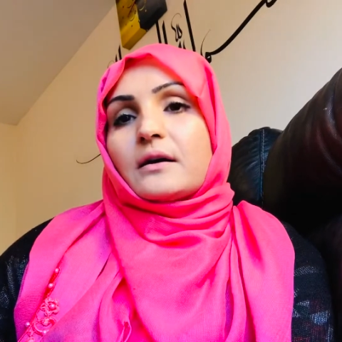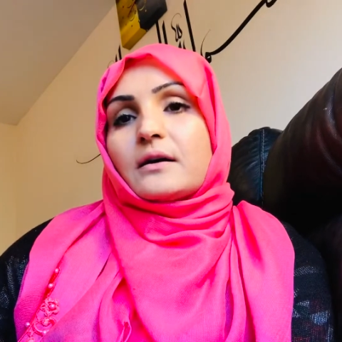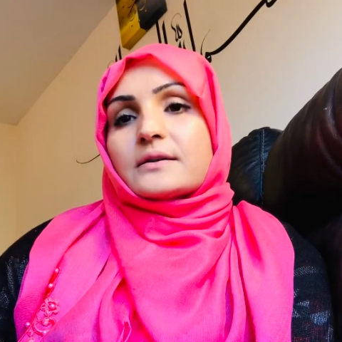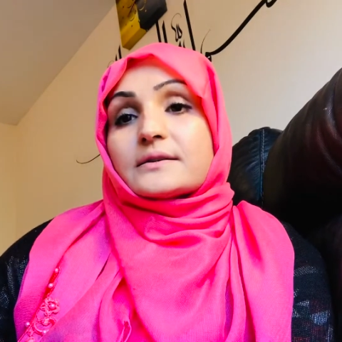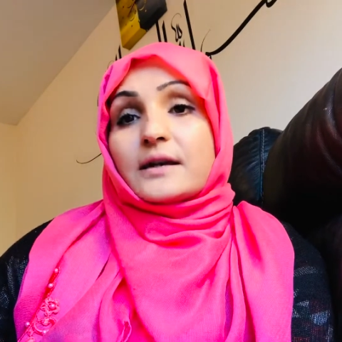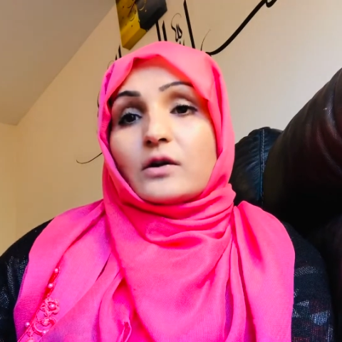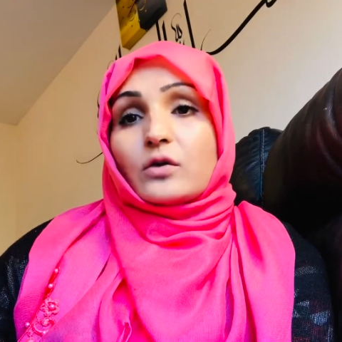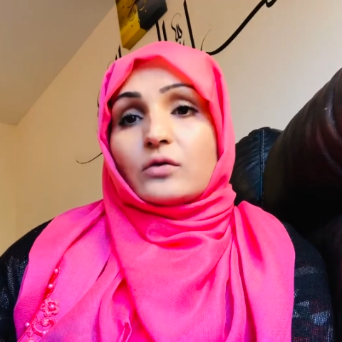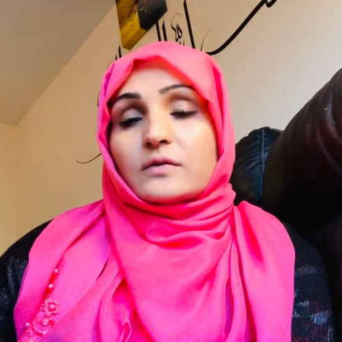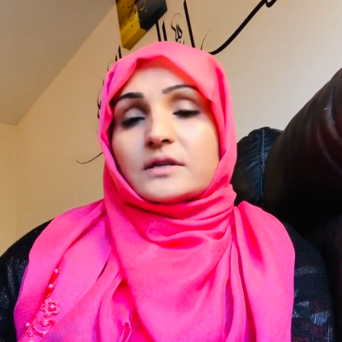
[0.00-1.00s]
set
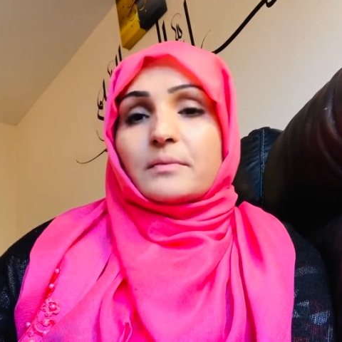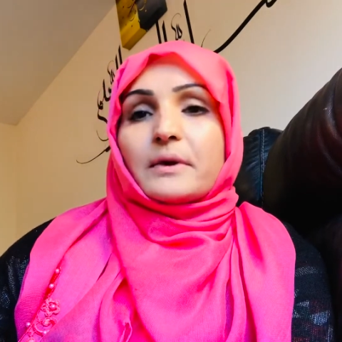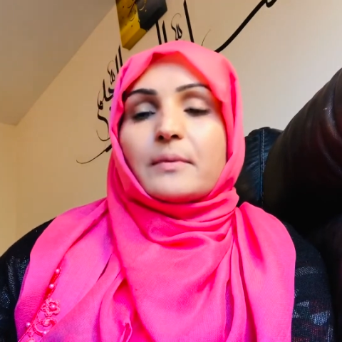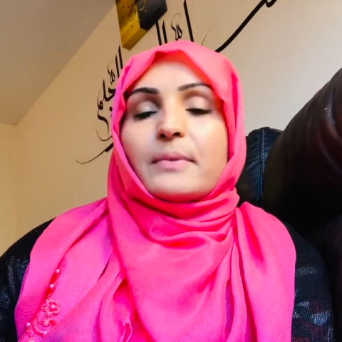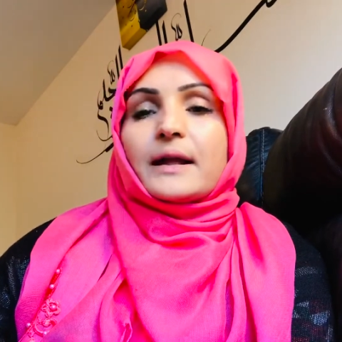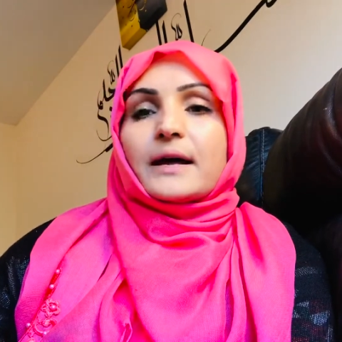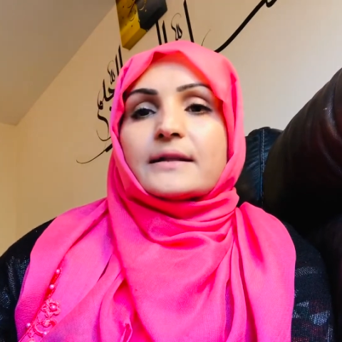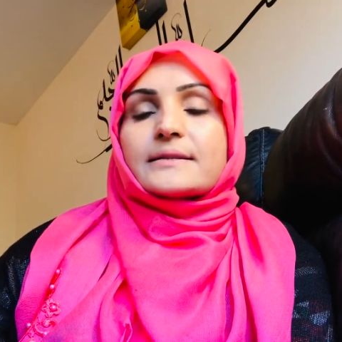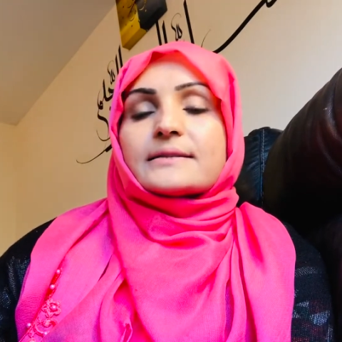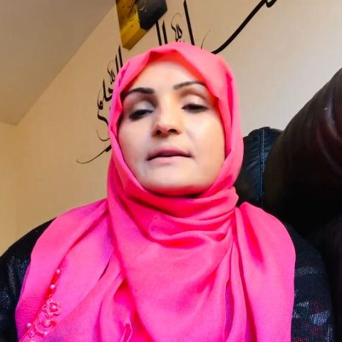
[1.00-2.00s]
goals, they make
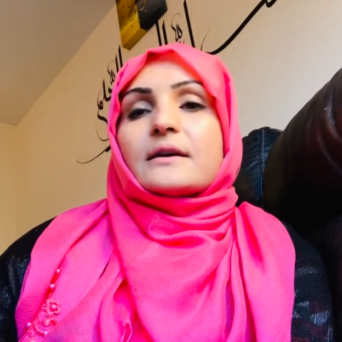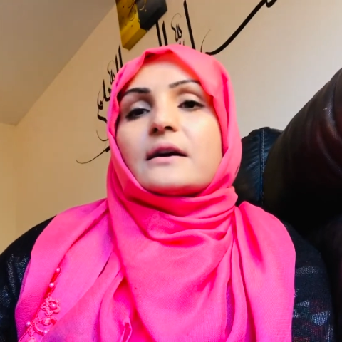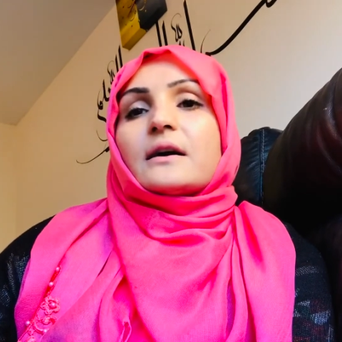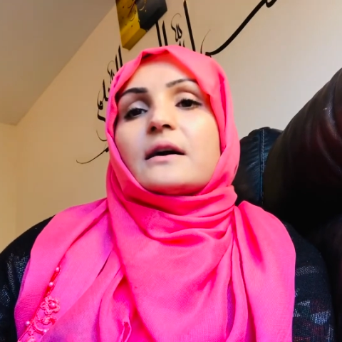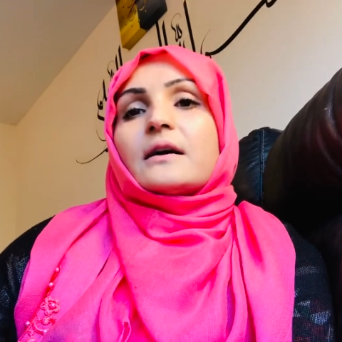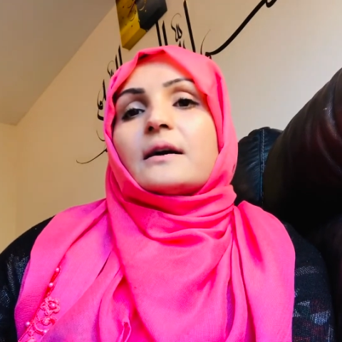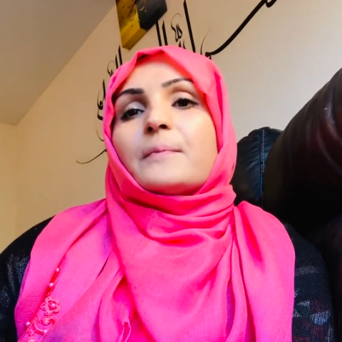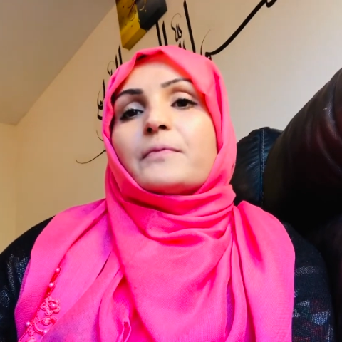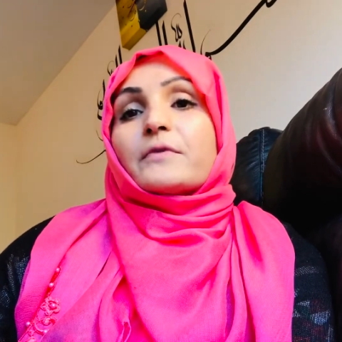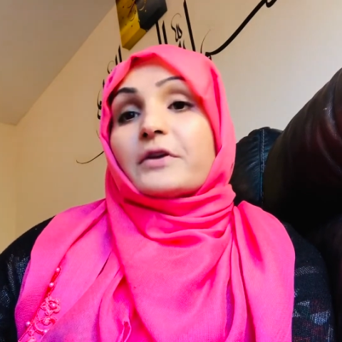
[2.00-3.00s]
plans
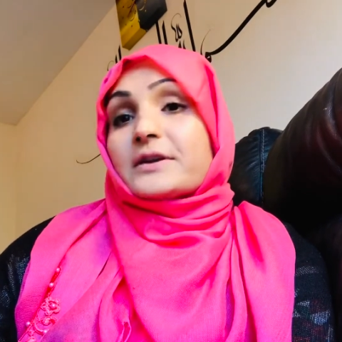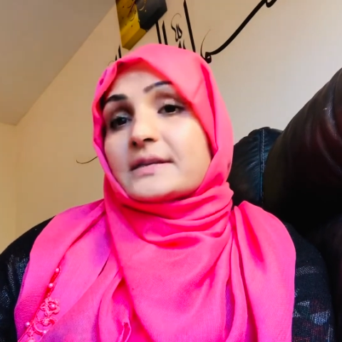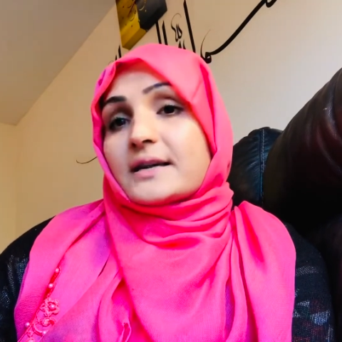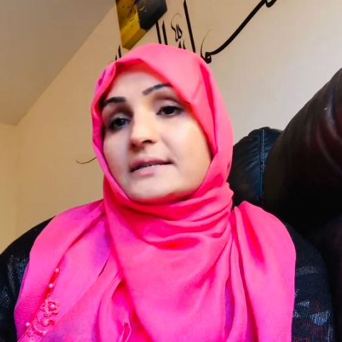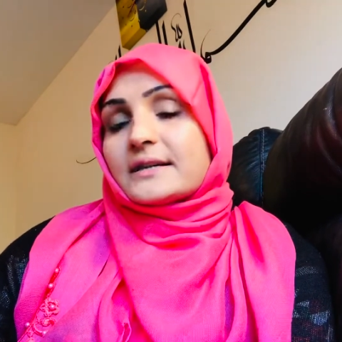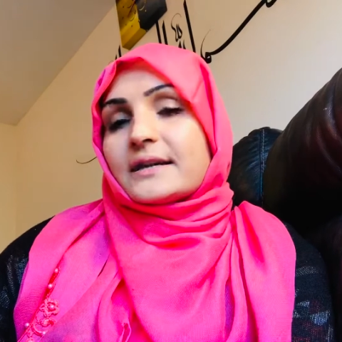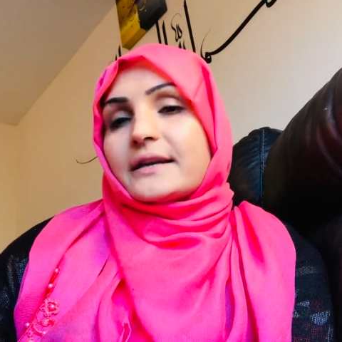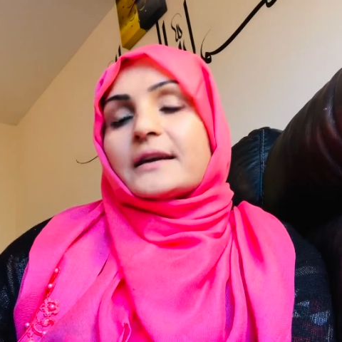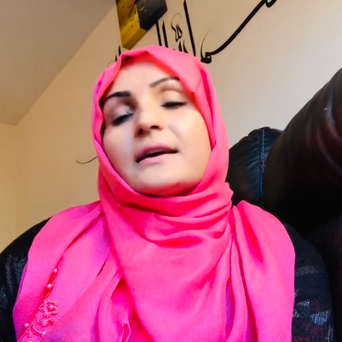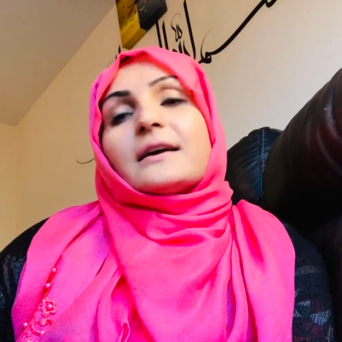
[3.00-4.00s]
very
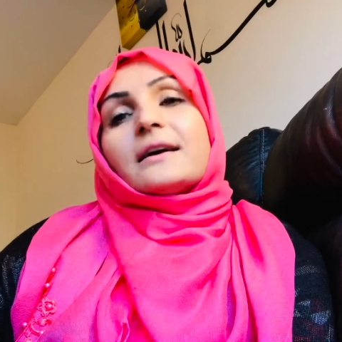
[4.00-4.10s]
excitedly,